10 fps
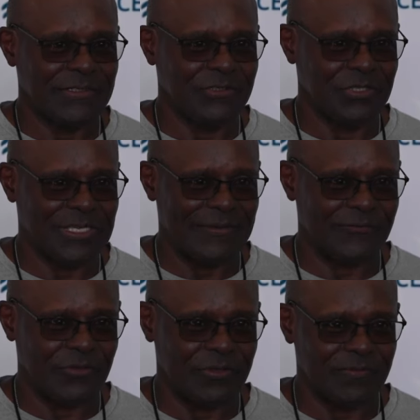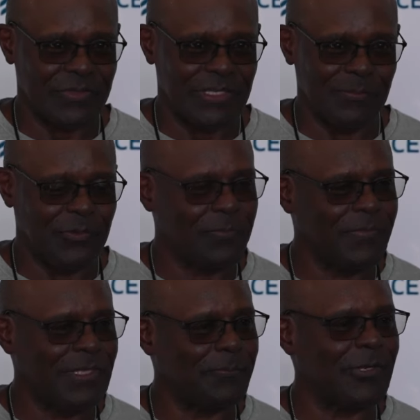you just have to
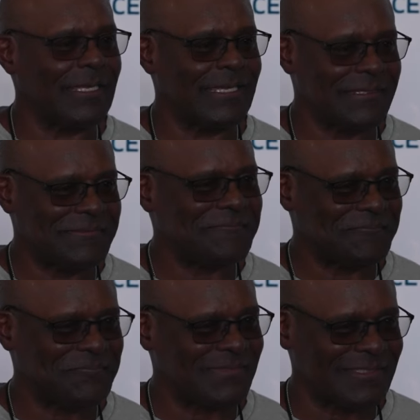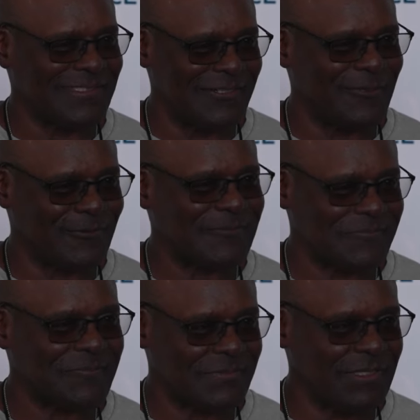keep playing, you know,
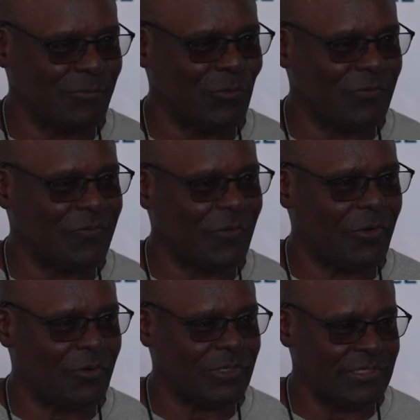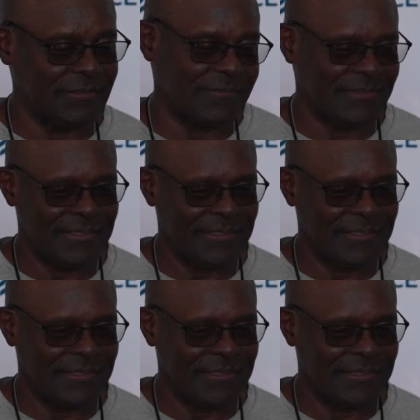keep moving forward, and